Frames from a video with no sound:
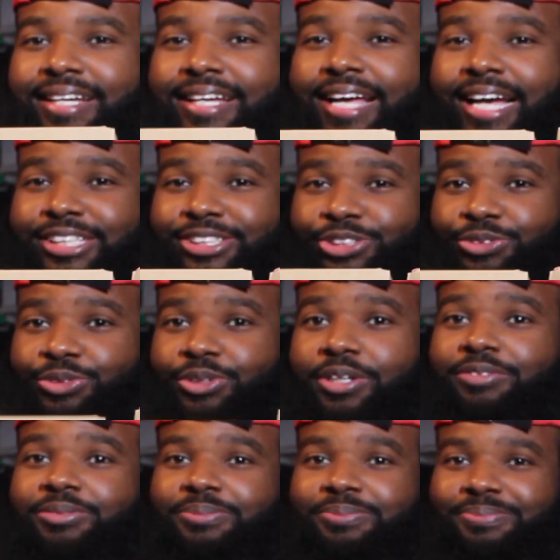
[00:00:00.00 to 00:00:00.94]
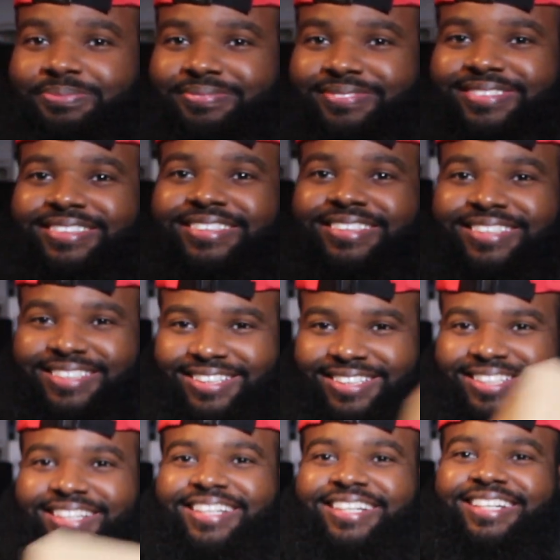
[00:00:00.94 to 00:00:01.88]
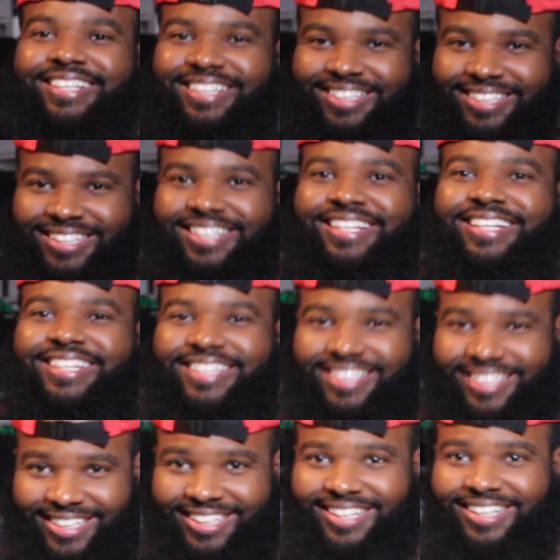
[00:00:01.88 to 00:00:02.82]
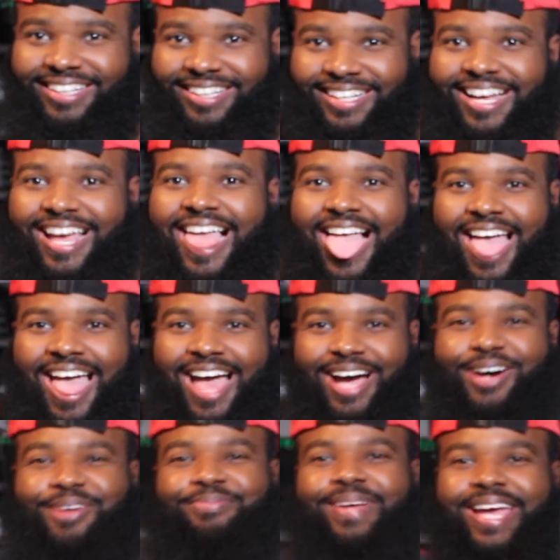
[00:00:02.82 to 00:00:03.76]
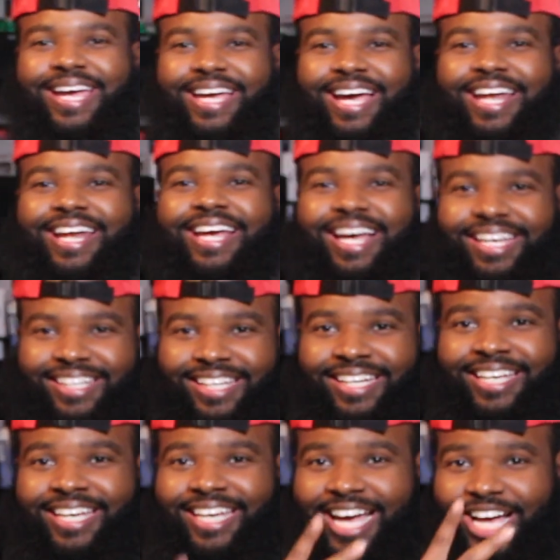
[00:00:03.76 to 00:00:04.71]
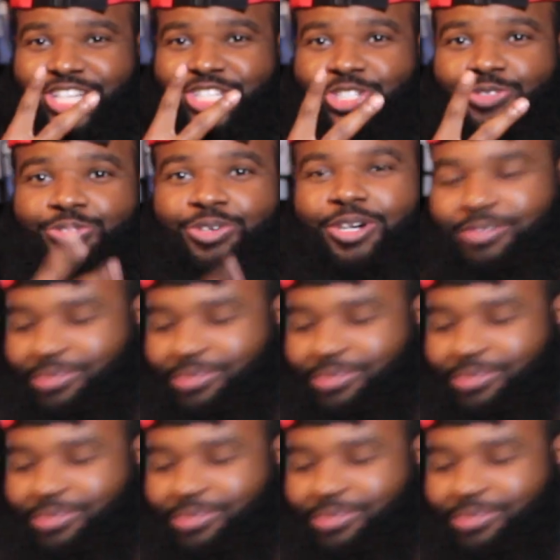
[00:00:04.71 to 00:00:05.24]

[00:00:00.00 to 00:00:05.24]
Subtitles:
Got two of them. Yeah, I'm that guy that got lucky and got two